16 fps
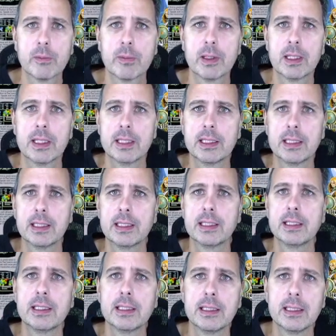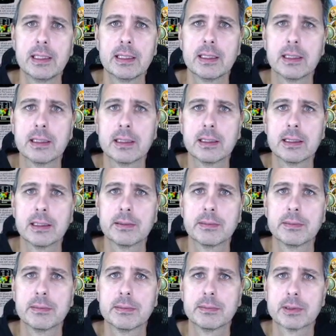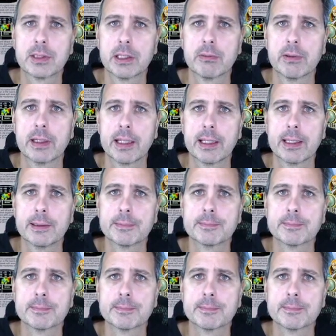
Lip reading: away. Try to run again.